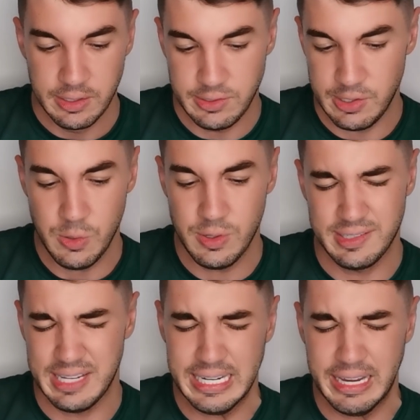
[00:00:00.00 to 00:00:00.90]
Soon a
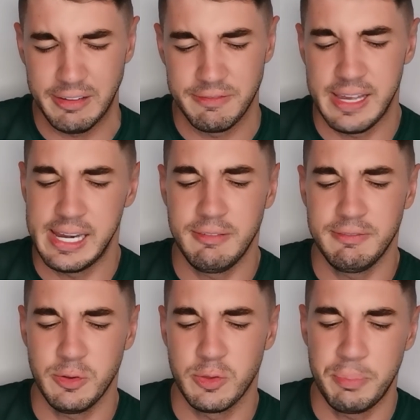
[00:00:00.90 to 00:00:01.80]
sinking
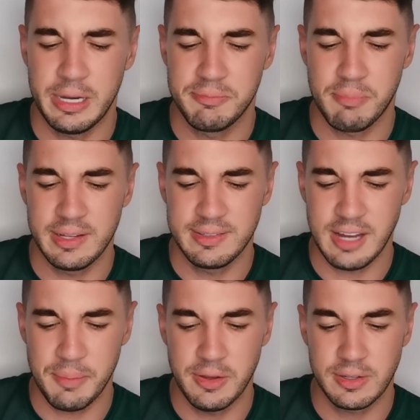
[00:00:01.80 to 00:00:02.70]
feeling filled the pit of my
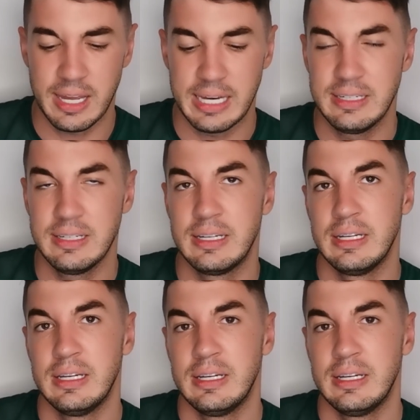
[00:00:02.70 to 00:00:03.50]
stomach, and